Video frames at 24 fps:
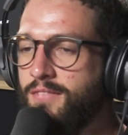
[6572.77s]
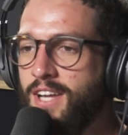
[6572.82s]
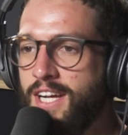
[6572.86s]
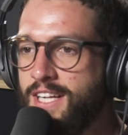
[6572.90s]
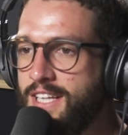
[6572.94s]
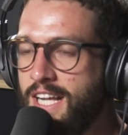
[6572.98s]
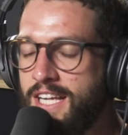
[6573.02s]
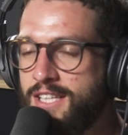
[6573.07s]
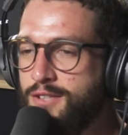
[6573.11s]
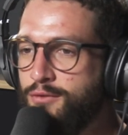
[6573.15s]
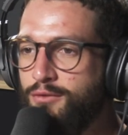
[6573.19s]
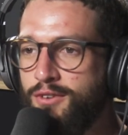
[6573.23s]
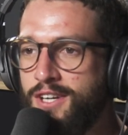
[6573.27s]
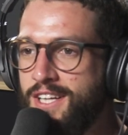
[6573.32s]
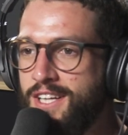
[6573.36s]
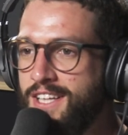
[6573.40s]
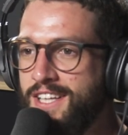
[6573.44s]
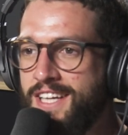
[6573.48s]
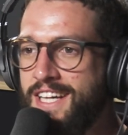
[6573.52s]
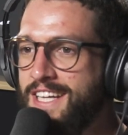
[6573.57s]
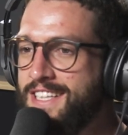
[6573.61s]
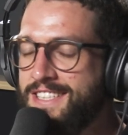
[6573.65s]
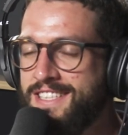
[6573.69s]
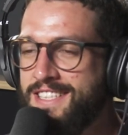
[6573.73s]
Like, that's
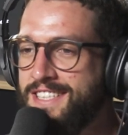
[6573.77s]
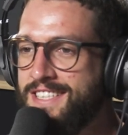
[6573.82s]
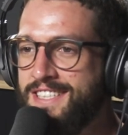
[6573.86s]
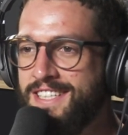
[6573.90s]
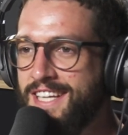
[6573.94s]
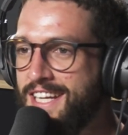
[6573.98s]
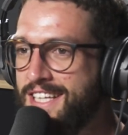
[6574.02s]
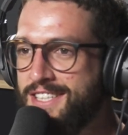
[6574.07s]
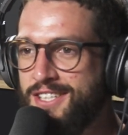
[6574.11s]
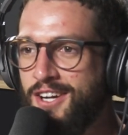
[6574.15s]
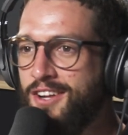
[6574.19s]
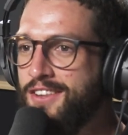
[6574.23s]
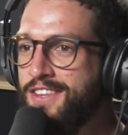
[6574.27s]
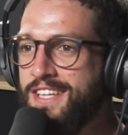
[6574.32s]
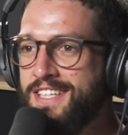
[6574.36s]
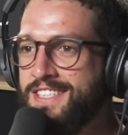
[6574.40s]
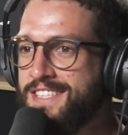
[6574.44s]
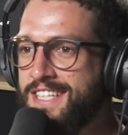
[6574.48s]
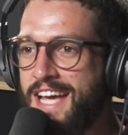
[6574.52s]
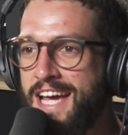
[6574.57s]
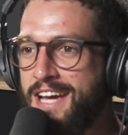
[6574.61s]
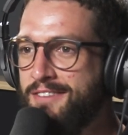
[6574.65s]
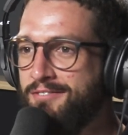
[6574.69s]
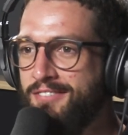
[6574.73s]
really, it's on
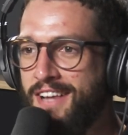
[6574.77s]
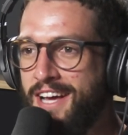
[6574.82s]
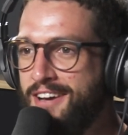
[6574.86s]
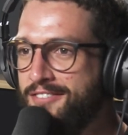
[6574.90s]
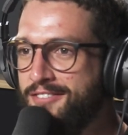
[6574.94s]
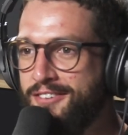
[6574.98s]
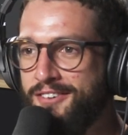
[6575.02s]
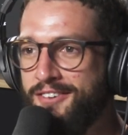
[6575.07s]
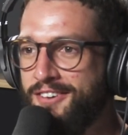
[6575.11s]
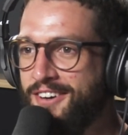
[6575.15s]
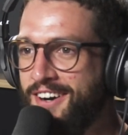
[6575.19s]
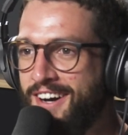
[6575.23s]
the same level,